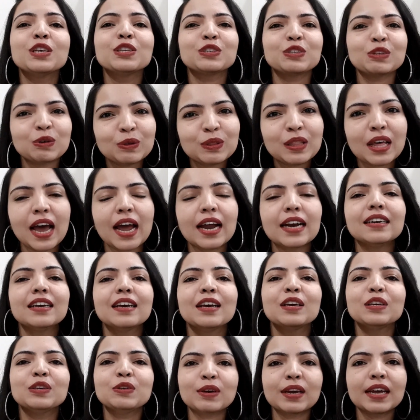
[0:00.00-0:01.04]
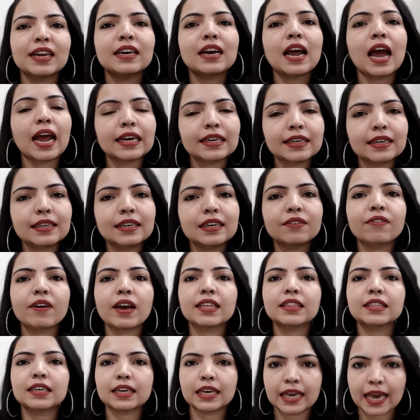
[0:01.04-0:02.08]
so that you can identify
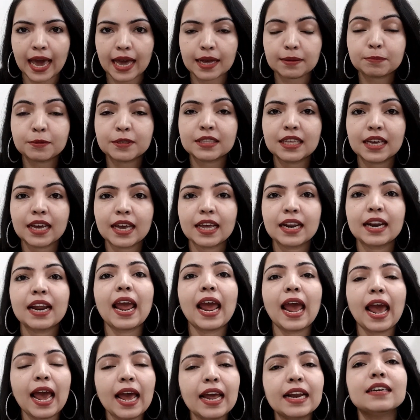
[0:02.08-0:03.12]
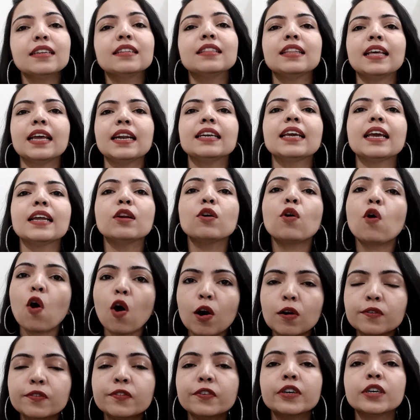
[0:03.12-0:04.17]
the gaps there and then can
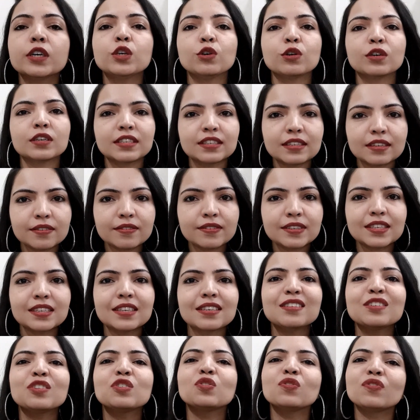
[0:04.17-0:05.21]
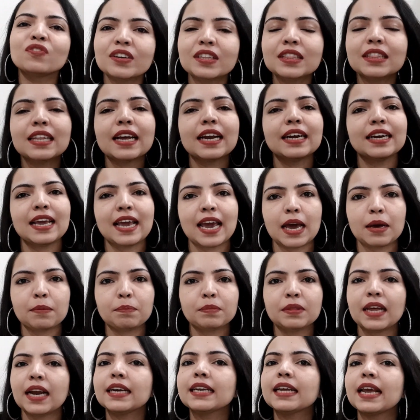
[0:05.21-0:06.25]
offer your services to fill that gap.
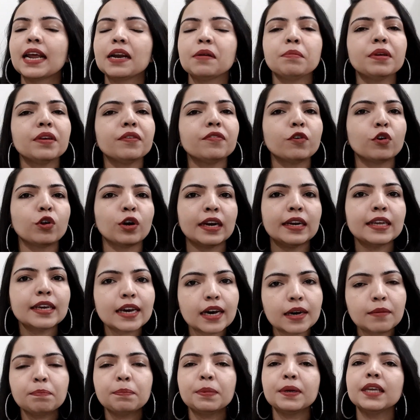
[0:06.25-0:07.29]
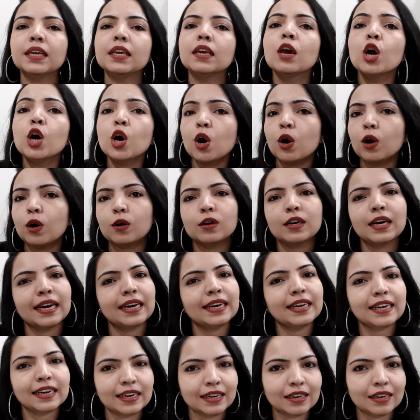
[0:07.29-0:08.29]
That can be for any company or any